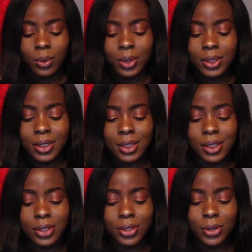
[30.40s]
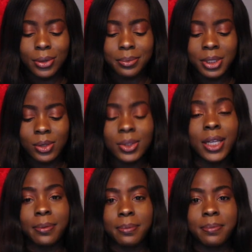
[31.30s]
What is your middle
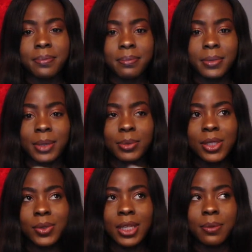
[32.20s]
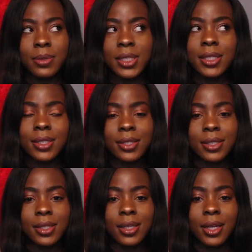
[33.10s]
name? My middle name
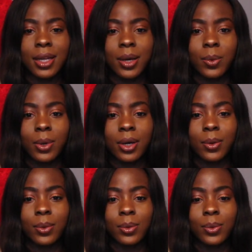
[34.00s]
is Hawa.